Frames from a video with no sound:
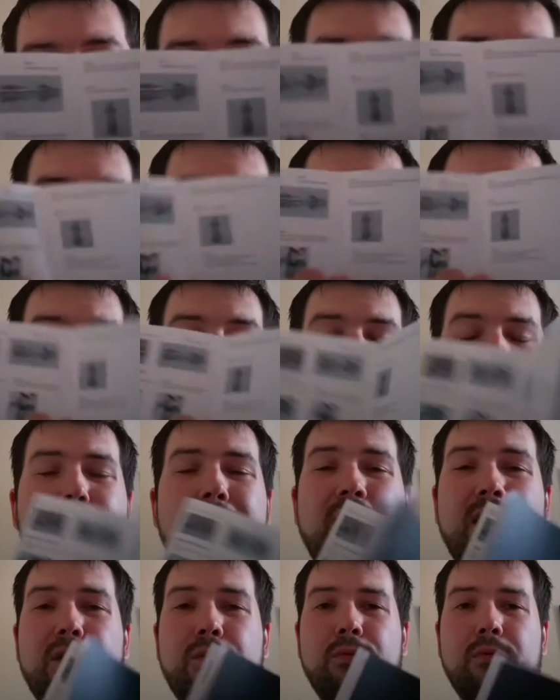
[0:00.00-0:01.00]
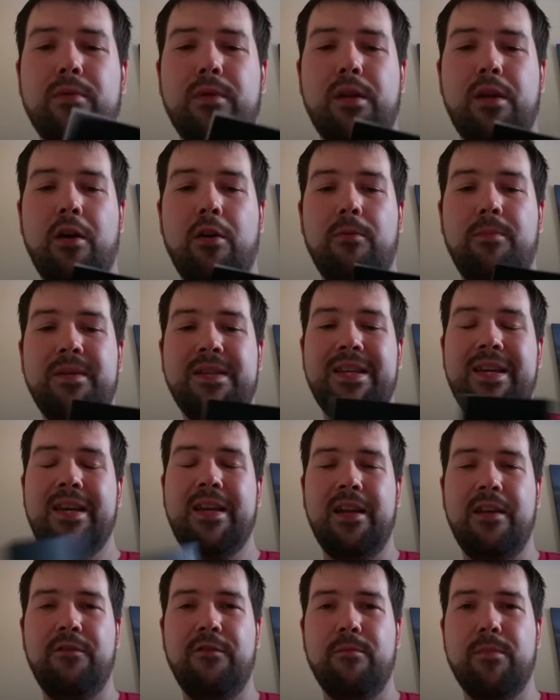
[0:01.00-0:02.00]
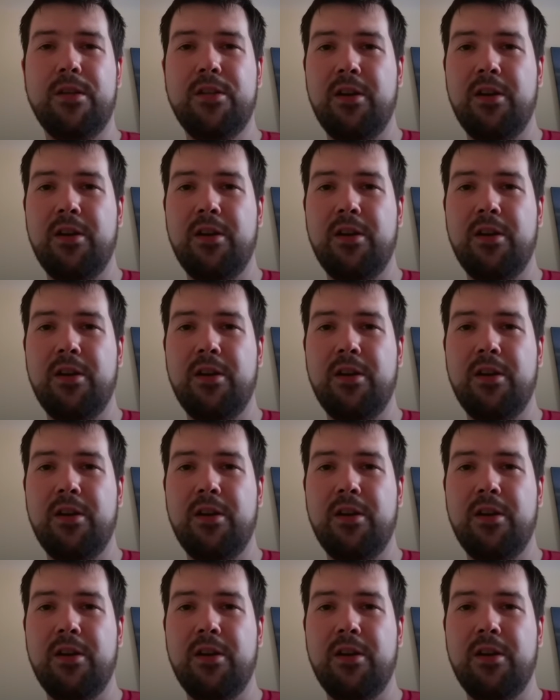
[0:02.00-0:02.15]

Okay, so as manuals go, particularly from a